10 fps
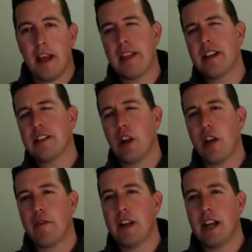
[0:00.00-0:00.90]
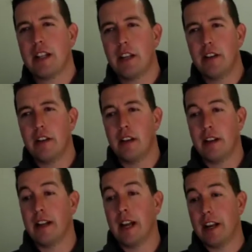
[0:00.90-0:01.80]
there's a lot of
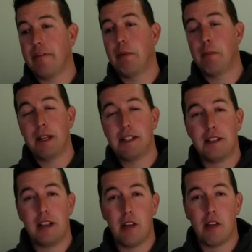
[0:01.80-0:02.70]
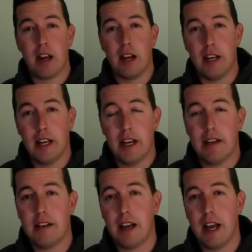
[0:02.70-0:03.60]
negative publicity around India,
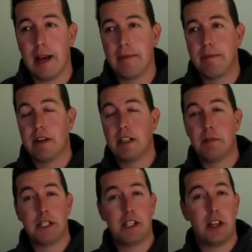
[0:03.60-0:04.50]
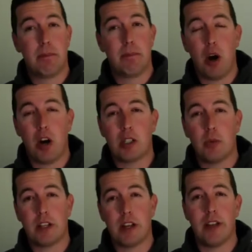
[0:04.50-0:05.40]
and especially the parks,
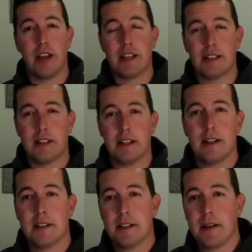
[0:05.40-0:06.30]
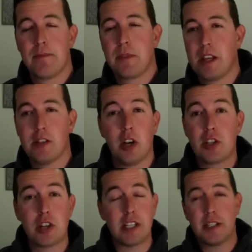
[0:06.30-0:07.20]
which I think is not
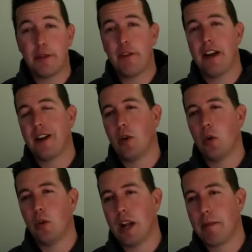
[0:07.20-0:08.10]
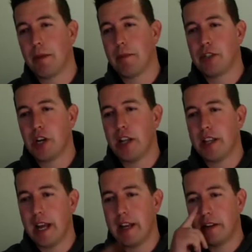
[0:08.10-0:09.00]
justified at all. And I'm going to be sharing
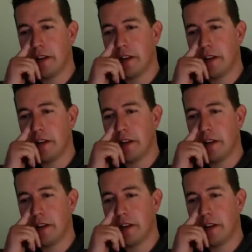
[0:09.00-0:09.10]
that